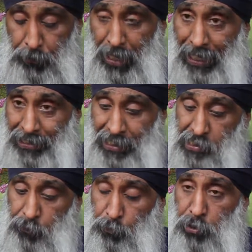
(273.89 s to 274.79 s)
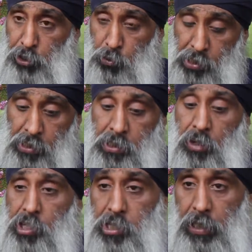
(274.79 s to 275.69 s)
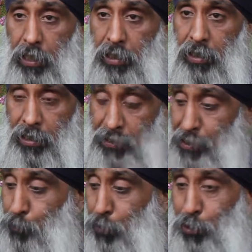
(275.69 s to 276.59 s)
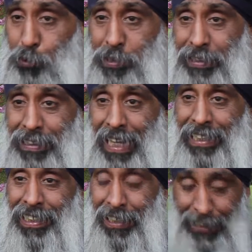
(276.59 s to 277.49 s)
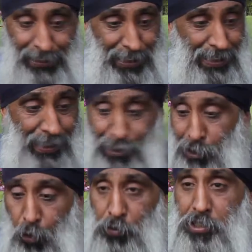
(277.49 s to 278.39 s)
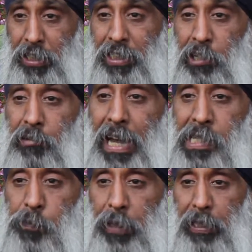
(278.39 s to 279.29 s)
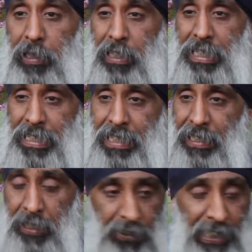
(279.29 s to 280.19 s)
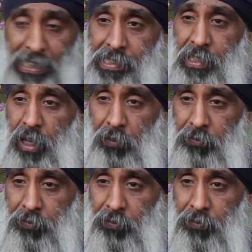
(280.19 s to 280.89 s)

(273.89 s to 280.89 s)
And this produces trishna. This produces then this constant grasping. Nothing is enough.